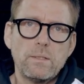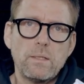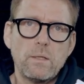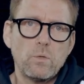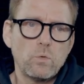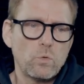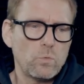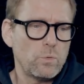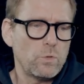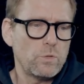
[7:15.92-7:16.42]
in
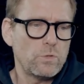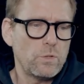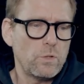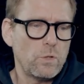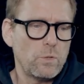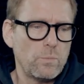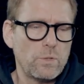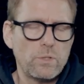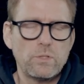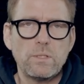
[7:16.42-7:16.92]
almost
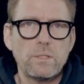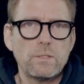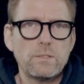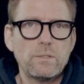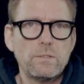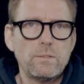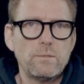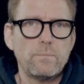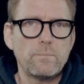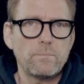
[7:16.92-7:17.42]
no
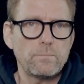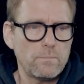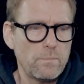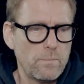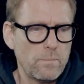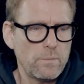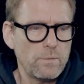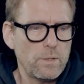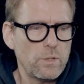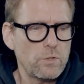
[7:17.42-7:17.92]
machines.
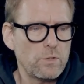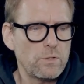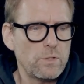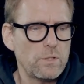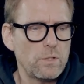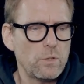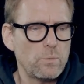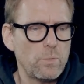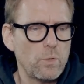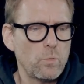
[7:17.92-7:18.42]
There should
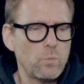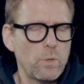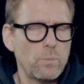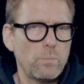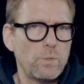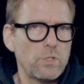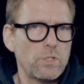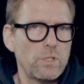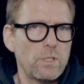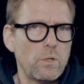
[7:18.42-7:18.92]
still be one
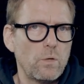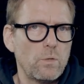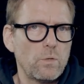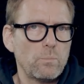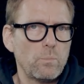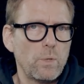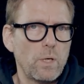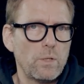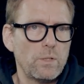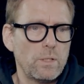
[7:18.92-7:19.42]
machine on the
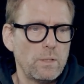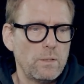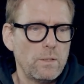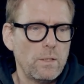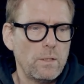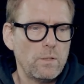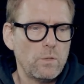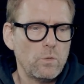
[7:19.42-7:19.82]
market that